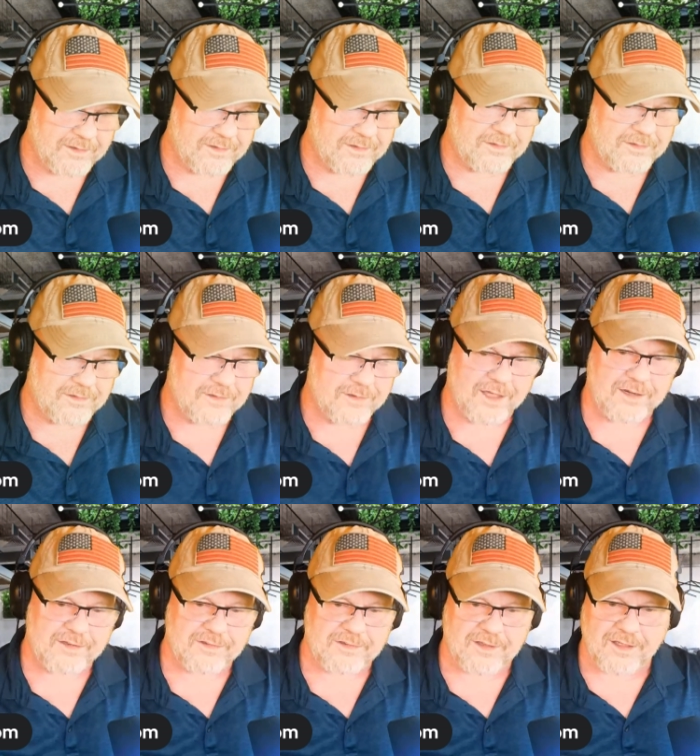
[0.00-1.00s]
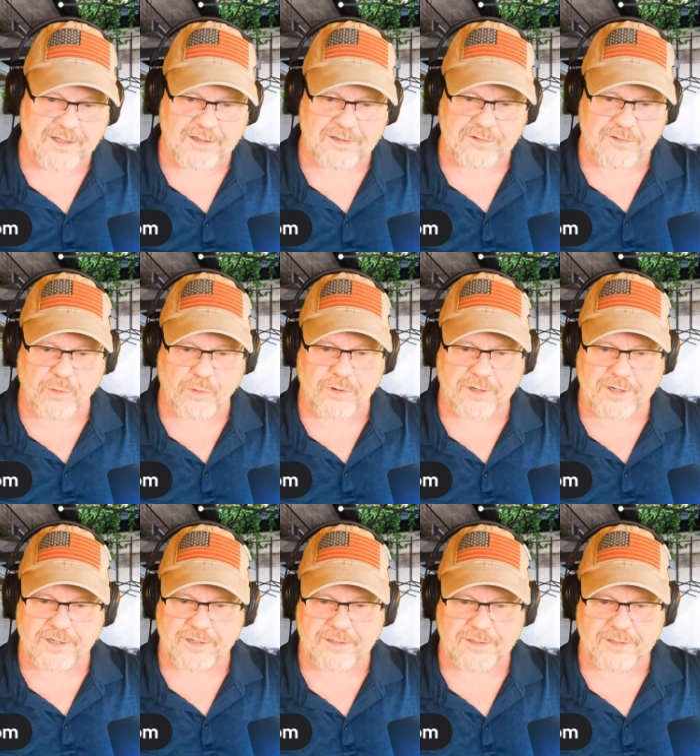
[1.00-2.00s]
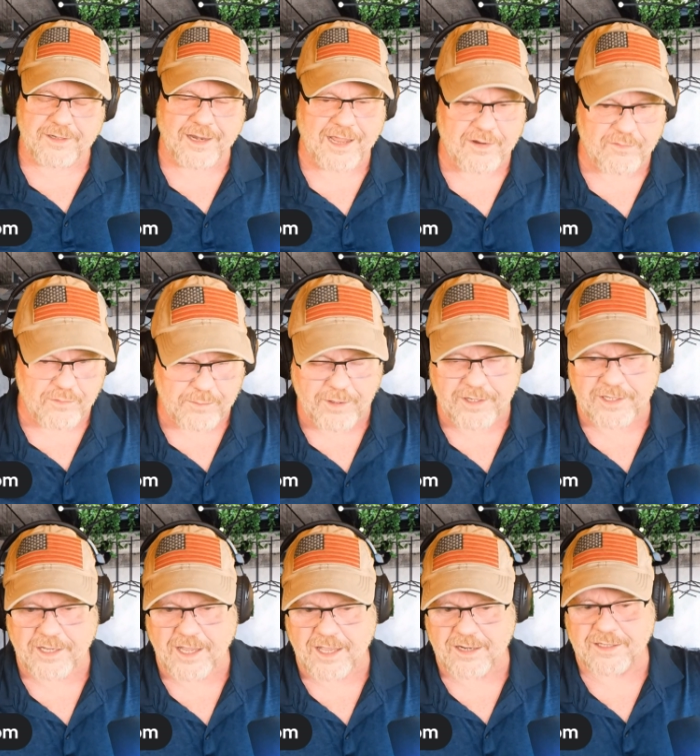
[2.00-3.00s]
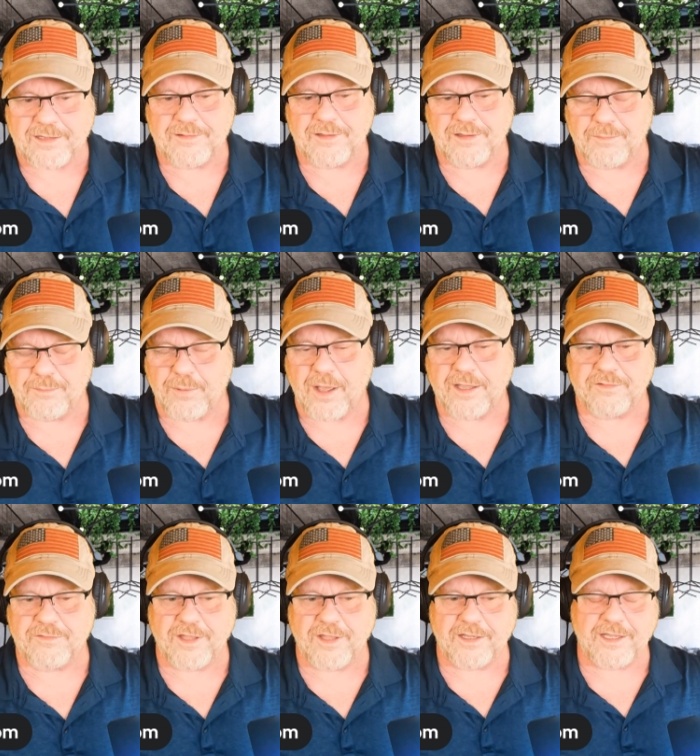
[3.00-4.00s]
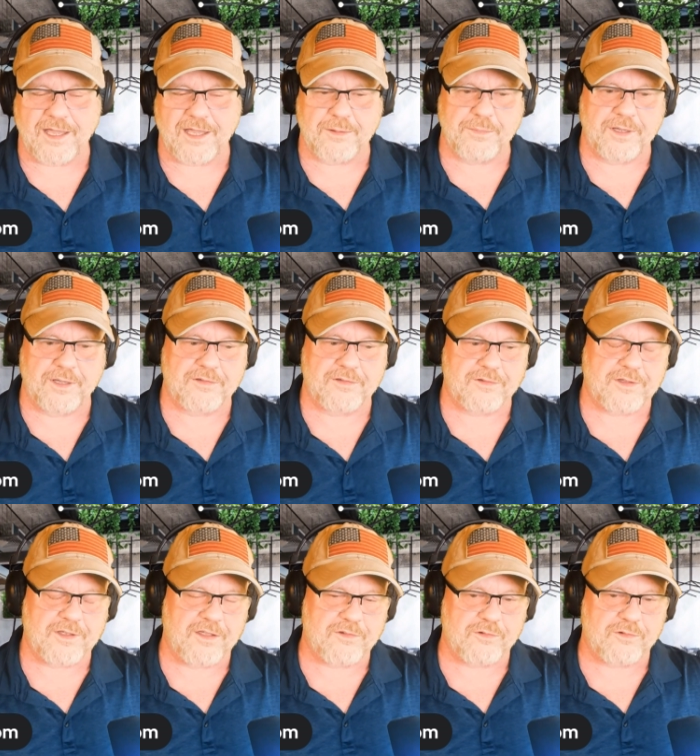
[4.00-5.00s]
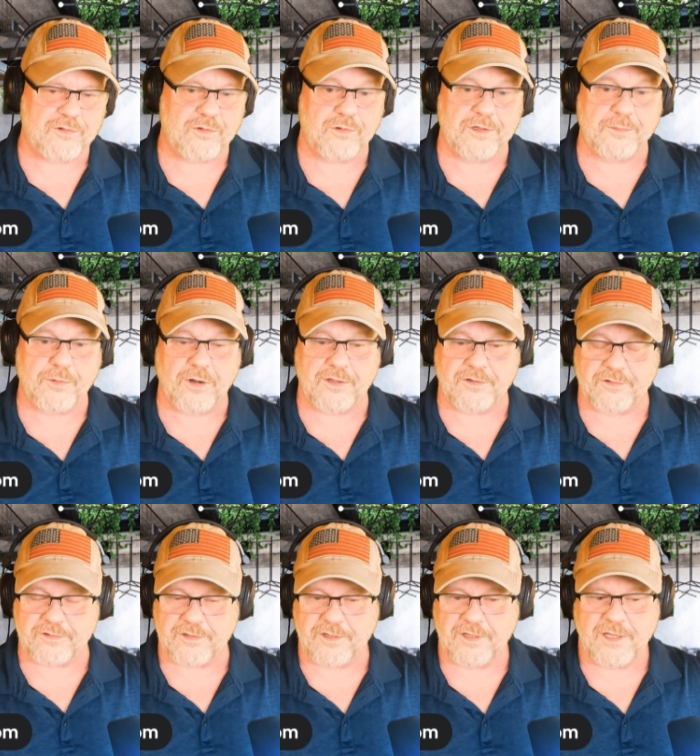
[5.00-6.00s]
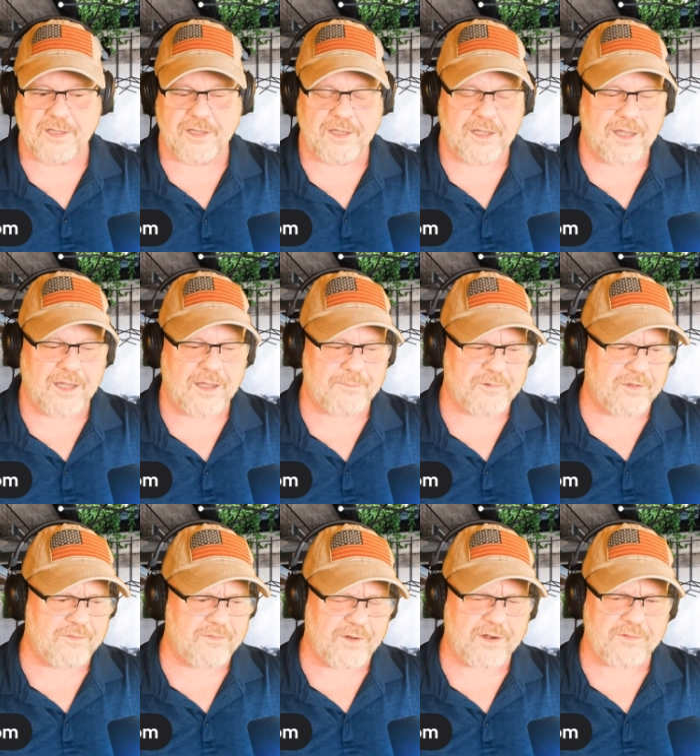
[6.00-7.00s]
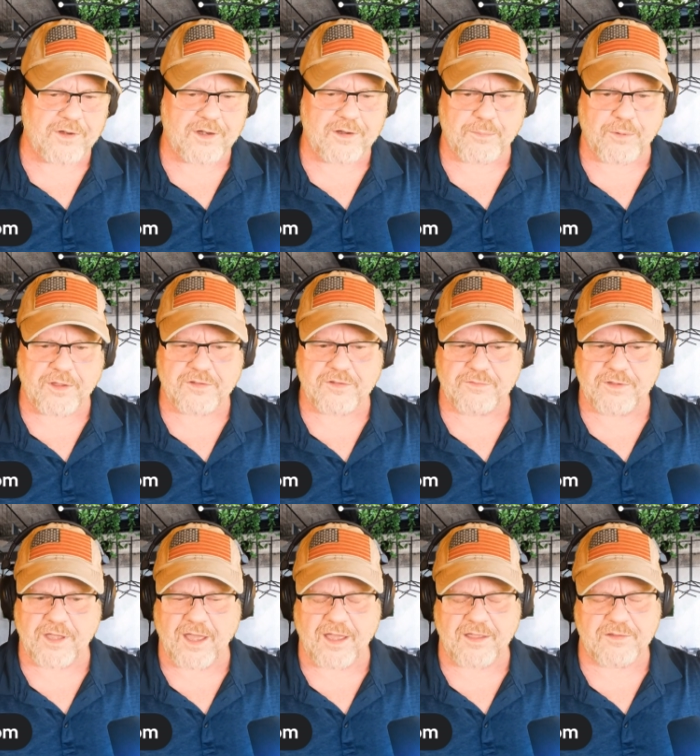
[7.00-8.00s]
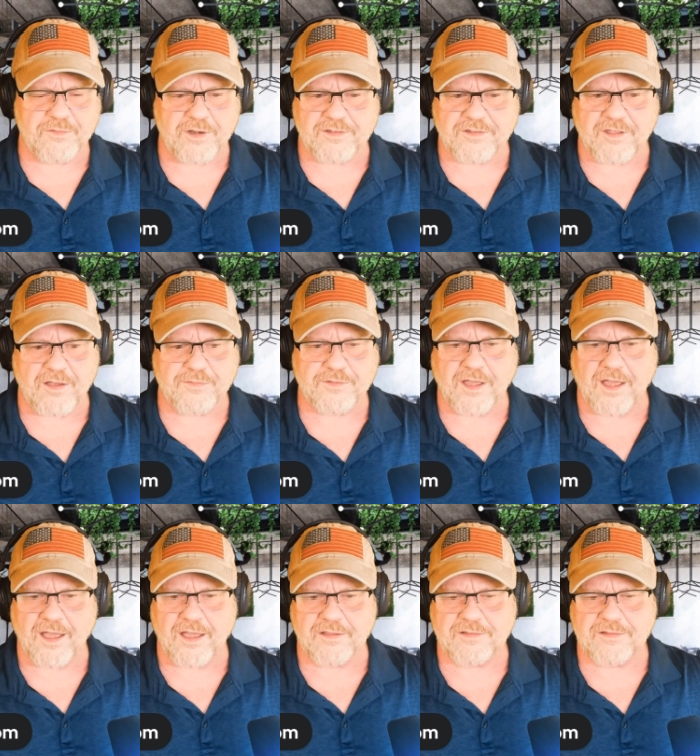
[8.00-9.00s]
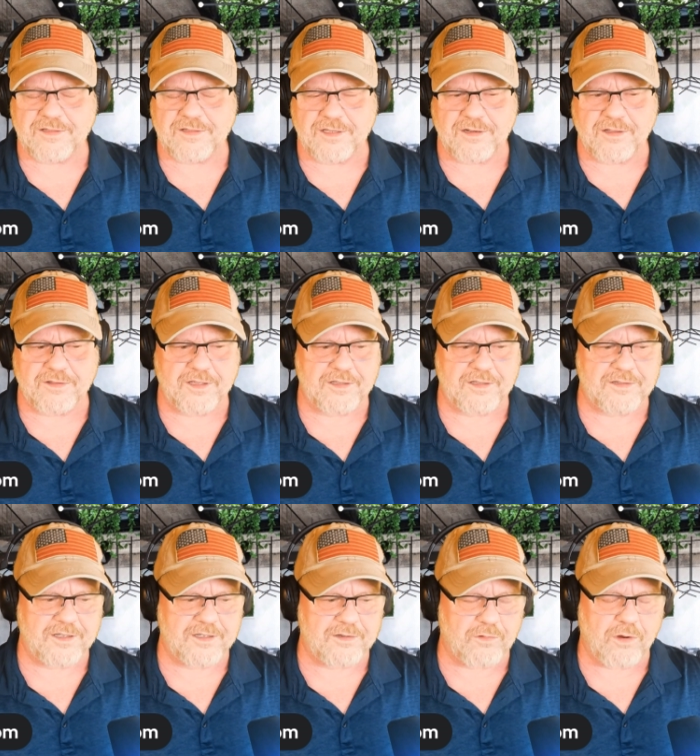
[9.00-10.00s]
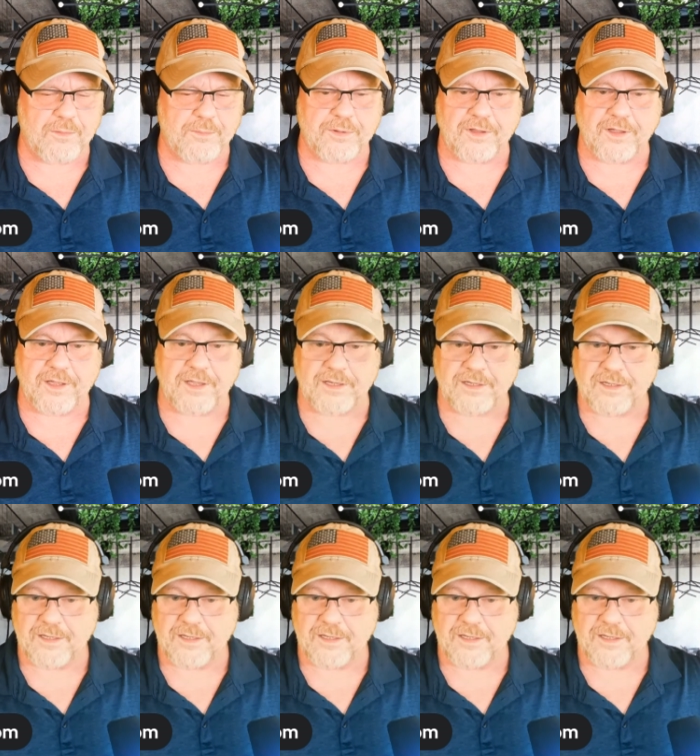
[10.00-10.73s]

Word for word: took out his uh, spork, and everybody got a, a bite of that can of beans. Those guys are truly brothers. Um, so very, very impressive guys, very tough guys. You know, they they grow up playing